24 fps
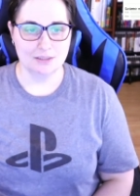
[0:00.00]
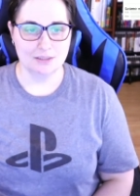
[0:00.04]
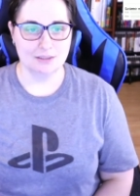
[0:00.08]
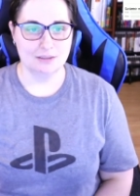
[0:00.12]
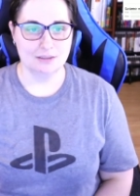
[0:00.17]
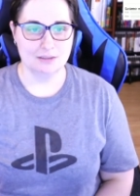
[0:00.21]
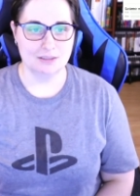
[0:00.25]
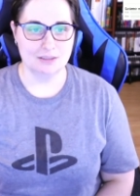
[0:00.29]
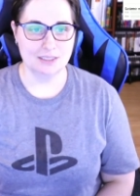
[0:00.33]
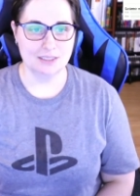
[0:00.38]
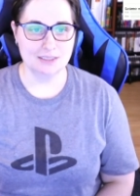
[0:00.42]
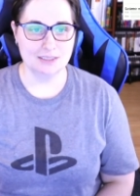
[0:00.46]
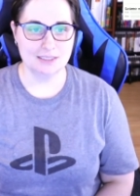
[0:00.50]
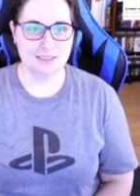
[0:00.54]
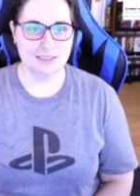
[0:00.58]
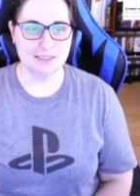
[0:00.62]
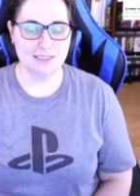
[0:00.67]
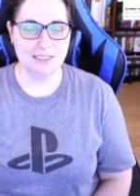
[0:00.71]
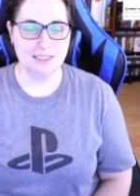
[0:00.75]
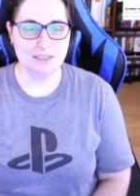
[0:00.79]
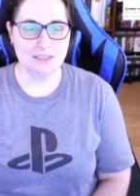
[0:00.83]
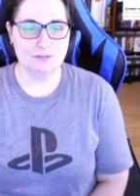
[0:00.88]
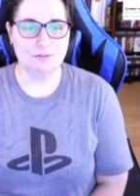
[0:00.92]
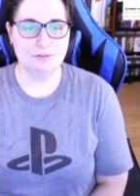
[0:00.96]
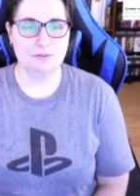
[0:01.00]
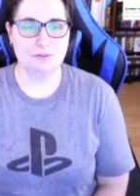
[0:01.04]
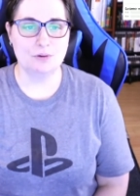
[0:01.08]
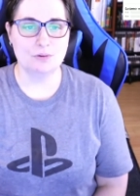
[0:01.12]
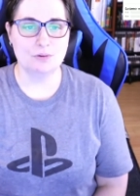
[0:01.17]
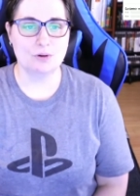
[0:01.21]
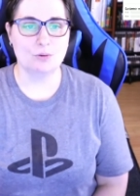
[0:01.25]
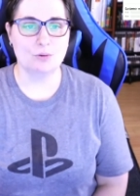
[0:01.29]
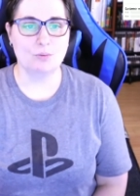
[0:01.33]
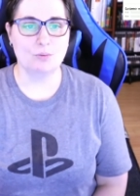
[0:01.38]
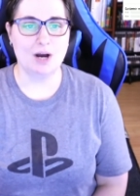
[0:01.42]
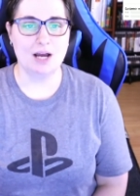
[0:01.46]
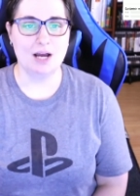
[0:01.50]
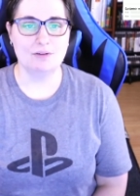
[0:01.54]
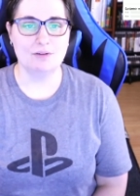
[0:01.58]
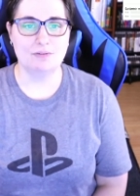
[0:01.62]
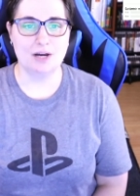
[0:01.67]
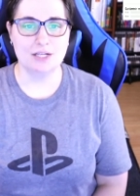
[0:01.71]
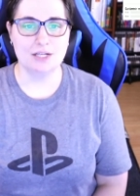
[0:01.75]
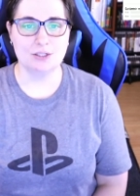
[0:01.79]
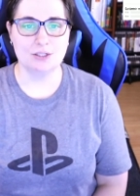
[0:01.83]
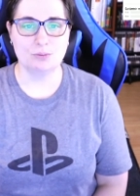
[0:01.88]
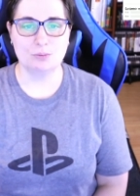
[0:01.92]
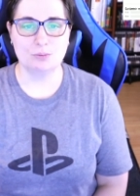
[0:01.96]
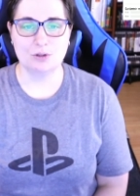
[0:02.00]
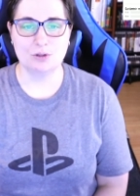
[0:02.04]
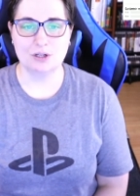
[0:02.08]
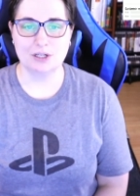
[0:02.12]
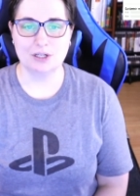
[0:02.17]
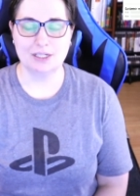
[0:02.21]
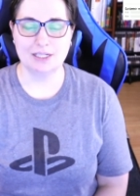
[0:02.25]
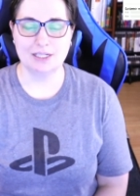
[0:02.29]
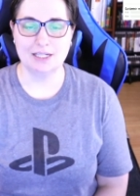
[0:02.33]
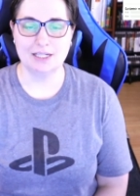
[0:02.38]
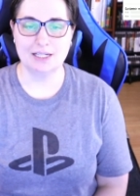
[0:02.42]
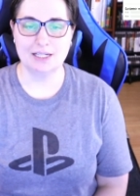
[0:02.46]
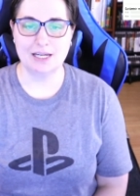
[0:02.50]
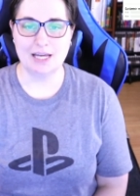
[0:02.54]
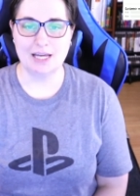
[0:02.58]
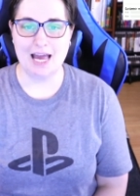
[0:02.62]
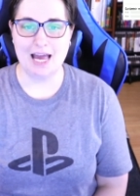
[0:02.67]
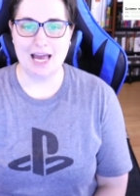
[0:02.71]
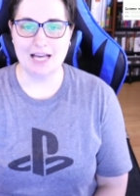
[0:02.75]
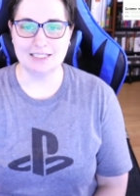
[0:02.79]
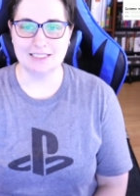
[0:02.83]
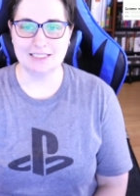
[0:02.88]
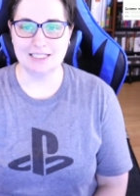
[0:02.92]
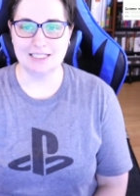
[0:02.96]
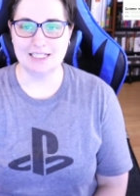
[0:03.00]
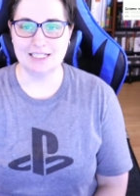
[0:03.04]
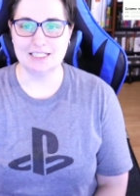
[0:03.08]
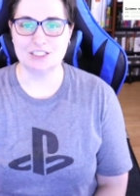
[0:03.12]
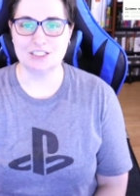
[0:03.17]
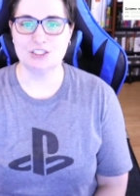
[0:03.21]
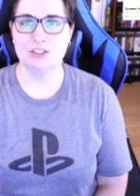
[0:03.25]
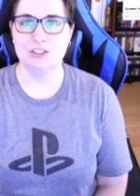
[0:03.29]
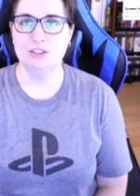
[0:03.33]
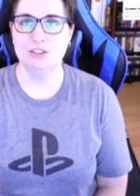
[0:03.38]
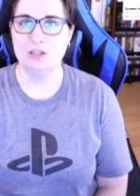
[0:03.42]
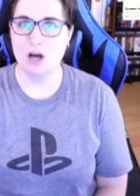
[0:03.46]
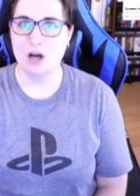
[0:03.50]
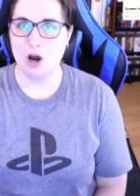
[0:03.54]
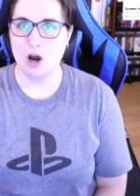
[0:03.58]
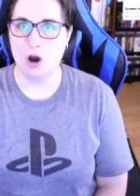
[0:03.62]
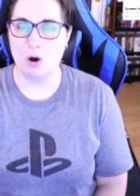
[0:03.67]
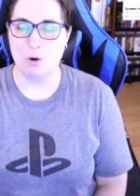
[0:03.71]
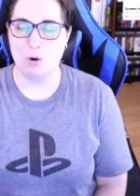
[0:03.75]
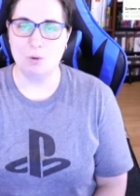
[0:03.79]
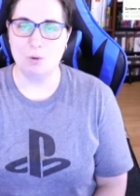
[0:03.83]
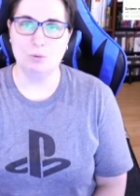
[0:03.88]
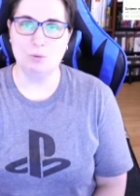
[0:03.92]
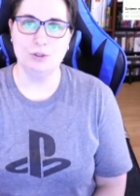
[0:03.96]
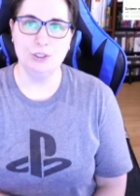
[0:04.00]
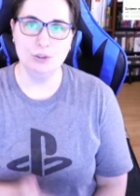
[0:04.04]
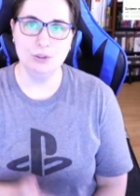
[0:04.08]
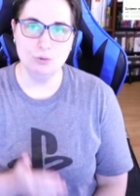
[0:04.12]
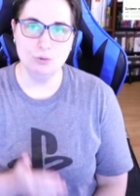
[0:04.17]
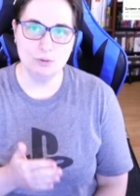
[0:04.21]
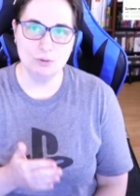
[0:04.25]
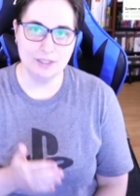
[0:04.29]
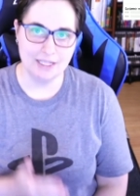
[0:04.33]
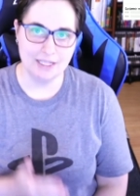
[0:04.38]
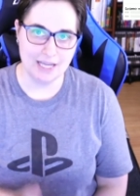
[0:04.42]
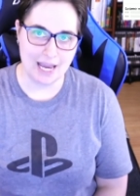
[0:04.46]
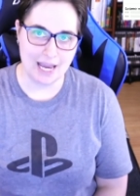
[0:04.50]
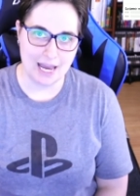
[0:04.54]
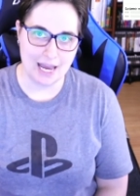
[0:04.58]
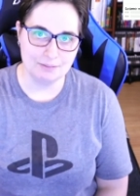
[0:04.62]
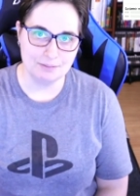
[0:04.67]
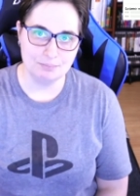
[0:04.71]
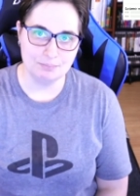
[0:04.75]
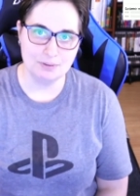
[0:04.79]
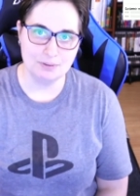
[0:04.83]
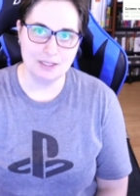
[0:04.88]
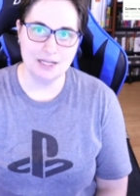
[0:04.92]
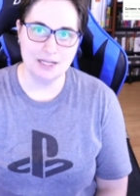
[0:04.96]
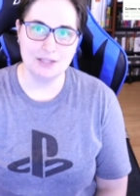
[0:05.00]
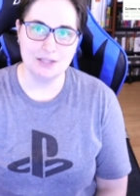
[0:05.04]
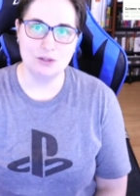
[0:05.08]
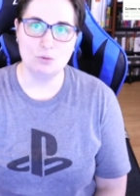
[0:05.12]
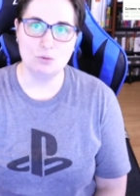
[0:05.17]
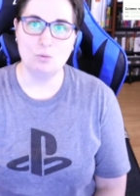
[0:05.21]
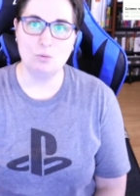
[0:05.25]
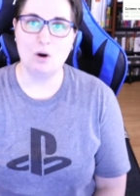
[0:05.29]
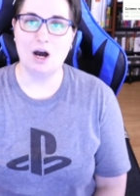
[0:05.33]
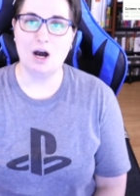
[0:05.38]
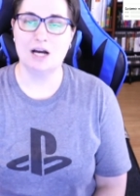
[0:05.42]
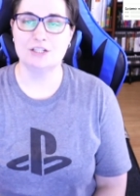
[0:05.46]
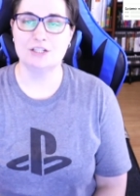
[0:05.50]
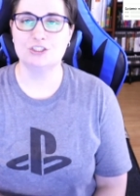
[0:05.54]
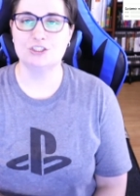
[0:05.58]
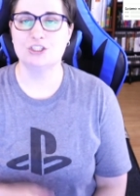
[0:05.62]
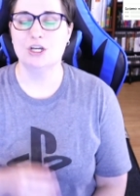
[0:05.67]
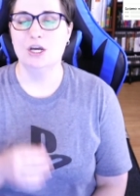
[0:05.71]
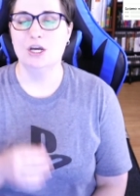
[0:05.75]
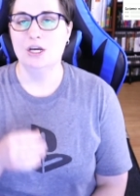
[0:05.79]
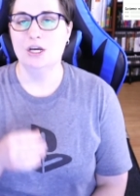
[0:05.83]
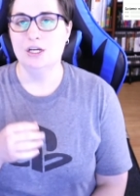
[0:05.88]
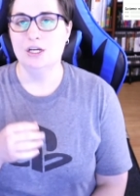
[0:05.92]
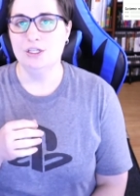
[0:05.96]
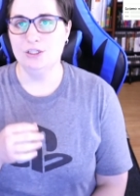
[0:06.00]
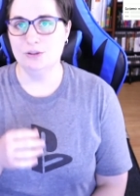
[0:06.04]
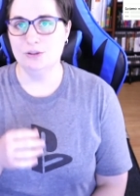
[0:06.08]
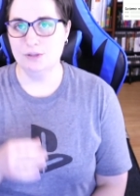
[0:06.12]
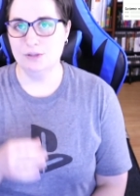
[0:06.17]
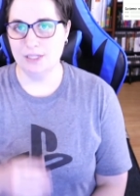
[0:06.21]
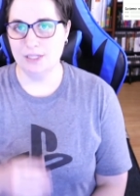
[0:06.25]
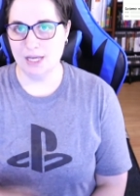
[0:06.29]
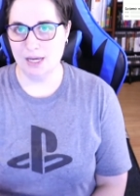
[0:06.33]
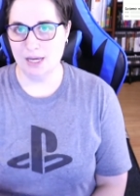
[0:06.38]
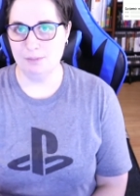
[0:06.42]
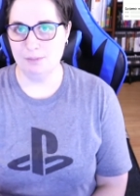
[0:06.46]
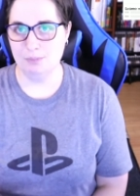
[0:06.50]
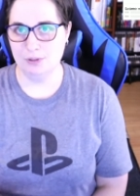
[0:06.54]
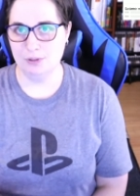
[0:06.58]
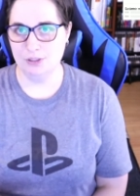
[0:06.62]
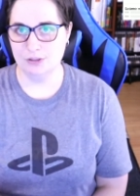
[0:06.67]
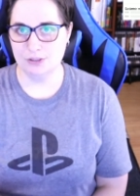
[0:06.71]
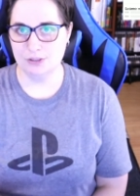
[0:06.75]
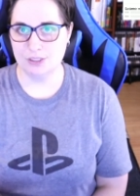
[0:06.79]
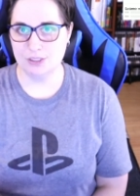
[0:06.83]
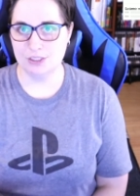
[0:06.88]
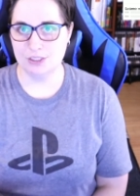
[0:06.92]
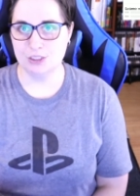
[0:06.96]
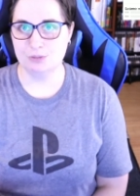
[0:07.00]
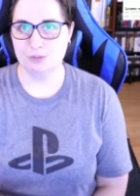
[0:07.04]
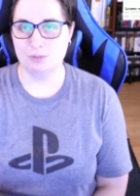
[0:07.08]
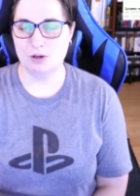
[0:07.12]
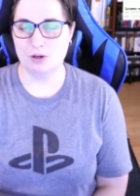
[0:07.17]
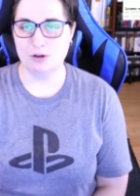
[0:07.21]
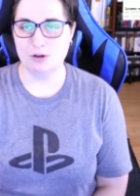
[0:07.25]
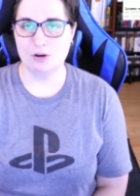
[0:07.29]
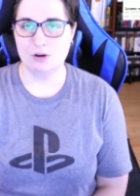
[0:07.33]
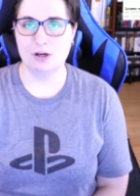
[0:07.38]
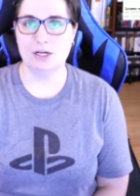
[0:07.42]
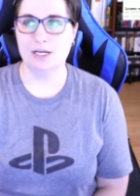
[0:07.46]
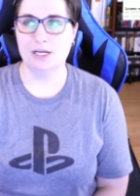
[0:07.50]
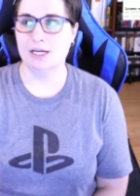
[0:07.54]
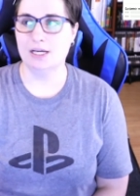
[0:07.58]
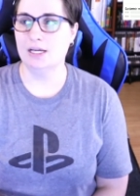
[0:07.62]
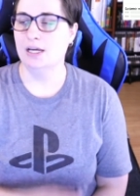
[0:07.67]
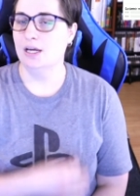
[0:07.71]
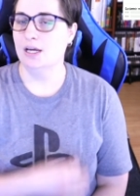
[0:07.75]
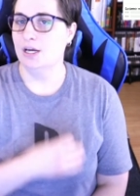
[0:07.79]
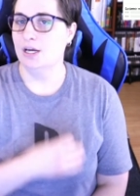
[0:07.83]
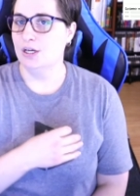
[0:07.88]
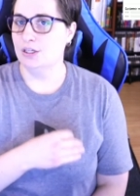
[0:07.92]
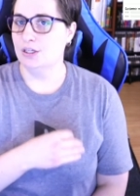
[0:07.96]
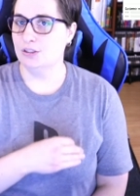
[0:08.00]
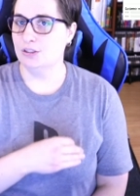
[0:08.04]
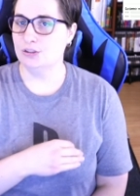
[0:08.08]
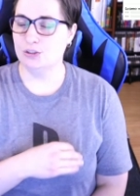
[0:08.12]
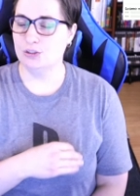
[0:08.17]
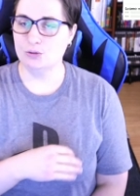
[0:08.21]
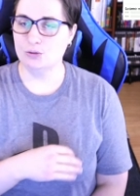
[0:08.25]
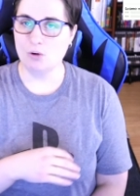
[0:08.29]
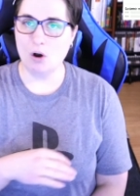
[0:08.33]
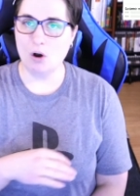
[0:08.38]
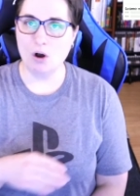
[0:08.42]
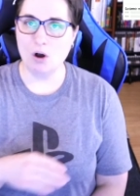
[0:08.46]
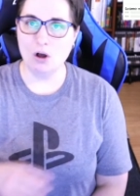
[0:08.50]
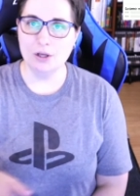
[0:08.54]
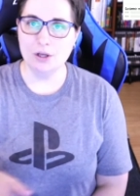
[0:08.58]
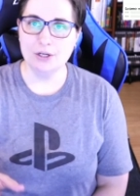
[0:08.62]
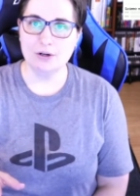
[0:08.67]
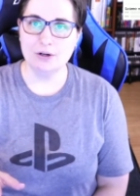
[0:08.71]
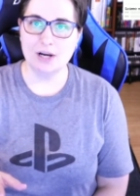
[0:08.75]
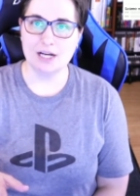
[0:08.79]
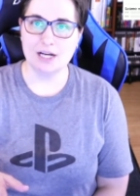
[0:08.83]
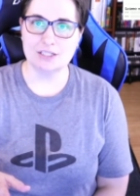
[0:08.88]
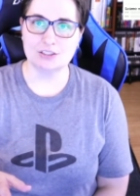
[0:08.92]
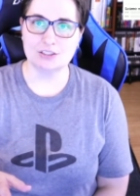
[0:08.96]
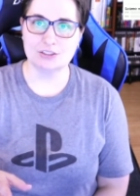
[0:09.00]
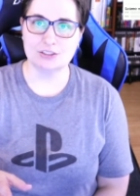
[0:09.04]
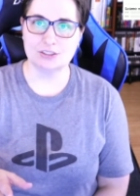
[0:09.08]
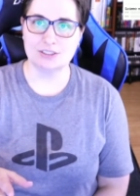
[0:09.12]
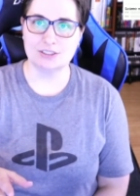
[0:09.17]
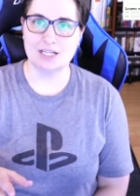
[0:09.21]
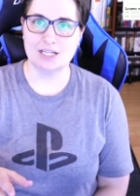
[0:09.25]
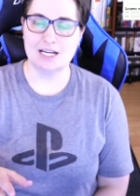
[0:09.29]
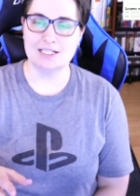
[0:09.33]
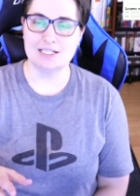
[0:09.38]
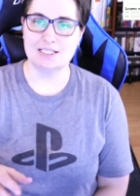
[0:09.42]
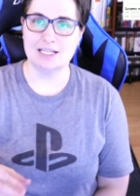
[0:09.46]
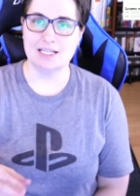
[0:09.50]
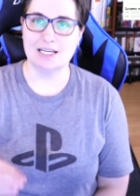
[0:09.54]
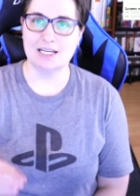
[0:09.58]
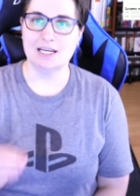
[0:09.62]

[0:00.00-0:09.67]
Does this need a phone or Wi-Fi to work as it is? No, you can play the watch. You can put your Digimon on it, do all your exercising.